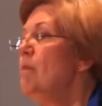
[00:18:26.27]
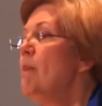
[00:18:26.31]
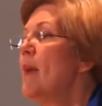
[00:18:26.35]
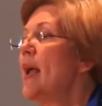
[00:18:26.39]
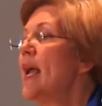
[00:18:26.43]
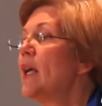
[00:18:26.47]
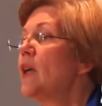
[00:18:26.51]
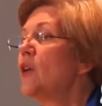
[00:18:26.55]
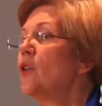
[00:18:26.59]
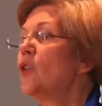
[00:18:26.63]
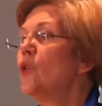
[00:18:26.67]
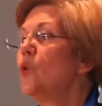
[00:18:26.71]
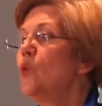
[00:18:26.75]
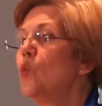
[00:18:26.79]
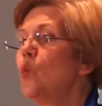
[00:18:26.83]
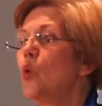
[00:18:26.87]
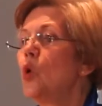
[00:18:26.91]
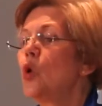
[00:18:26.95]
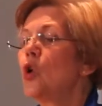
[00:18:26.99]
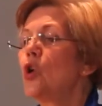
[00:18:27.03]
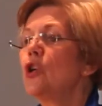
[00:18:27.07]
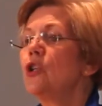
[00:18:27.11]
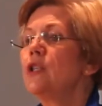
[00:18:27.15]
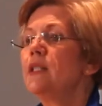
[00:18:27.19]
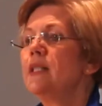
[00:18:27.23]
Make the
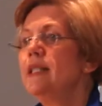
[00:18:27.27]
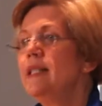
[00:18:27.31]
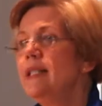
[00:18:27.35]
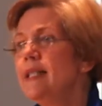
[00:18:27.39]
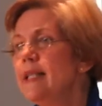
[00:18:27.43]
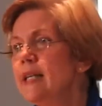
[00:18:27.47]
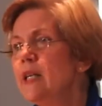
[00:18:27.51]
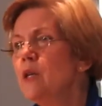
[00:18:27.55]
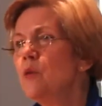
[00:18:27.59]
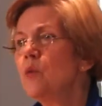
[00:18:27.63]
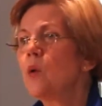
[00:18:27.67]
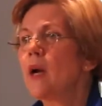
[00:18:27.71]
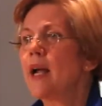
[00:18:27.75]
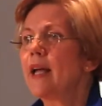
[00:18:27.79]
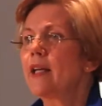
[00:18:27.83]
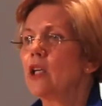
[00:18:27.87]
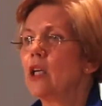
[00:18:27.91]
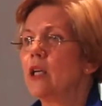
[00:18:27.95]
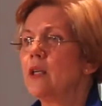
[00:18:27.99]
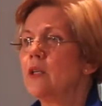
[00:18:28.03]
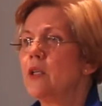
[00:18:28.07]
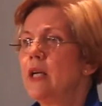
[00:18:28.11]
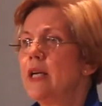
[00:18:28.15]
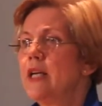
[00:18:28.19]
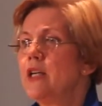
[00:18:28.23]
word
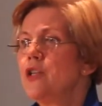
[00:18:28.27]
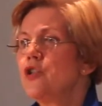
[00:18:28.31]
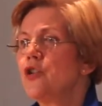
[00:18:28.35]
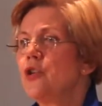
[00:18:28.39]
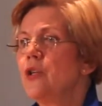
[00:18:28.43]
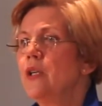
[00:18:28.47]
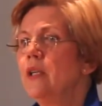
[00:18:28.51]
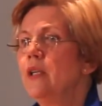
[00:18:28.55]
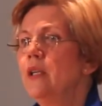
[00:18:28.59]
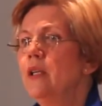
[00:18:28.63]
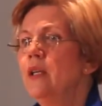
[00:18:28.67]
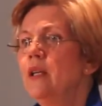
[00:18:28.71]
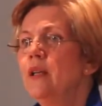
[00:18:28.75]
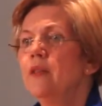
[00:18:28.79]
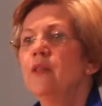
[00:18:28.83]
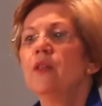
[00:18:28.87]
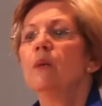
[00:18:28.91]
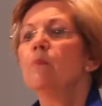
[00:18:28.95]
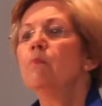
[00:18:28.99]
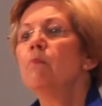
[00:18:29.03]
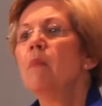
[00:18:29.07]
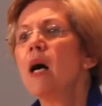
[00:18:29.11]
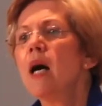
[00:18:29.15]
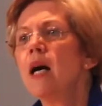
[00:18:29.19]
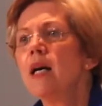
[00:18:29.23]
deregulation the
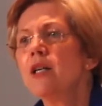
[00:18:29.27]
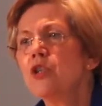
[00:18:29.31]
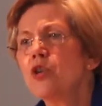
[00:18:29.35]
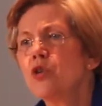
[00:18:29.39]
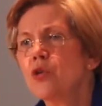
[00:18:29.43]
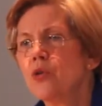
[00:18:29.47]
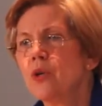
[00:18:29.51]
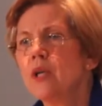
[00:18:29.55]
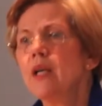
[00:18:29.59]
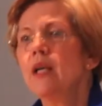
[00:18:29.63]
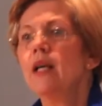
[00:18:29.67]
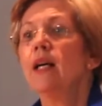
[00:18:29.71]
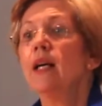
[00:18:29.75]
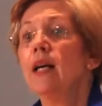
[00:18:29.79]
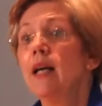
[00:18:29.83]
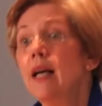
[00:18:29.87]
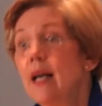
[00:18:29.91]
mantra